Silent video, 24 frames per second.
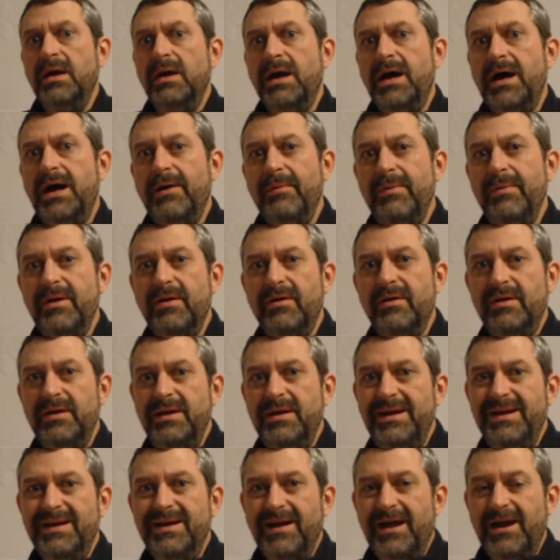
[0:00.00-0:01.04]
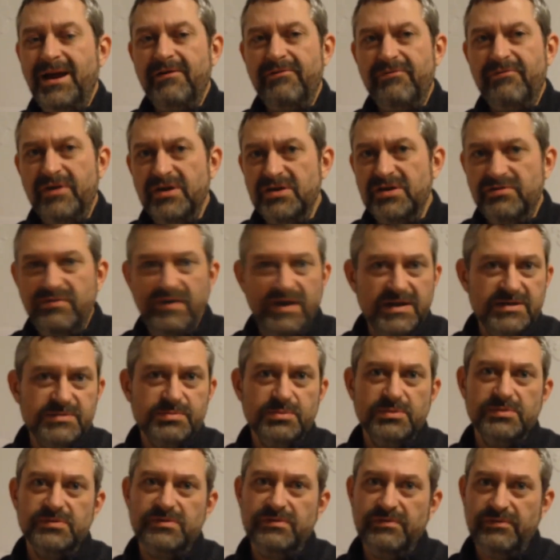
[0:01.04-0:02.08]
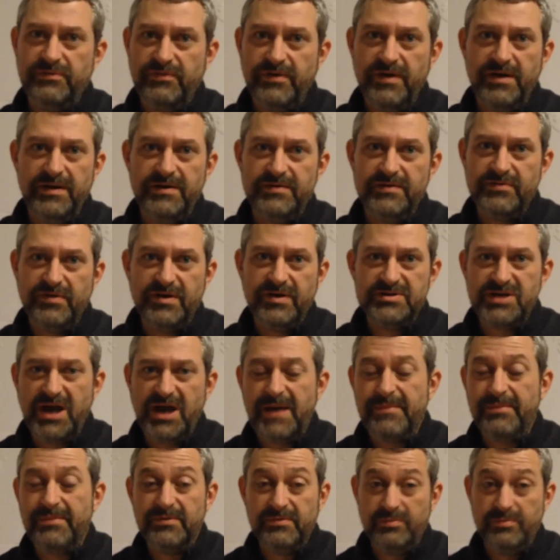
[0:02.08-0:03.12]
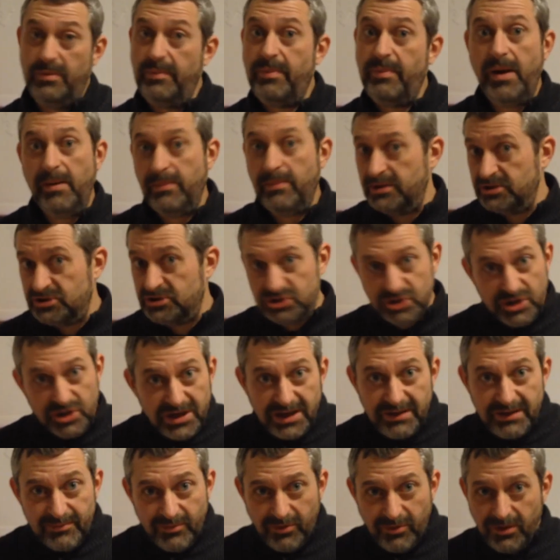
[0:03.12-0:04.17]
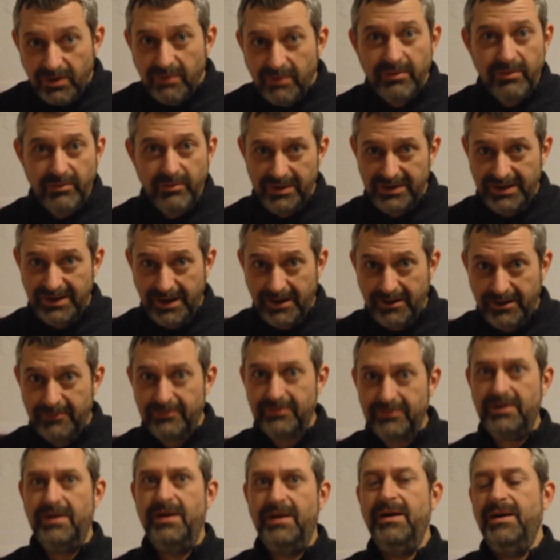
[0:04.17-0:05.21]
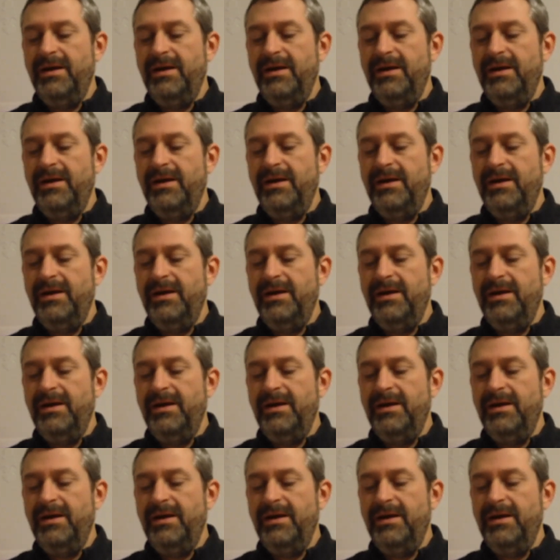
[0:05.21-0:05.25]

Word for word: Uh, we don't eat a lot of fresh vegetables and fresh fresh apples. We probably should eat more, but we don't.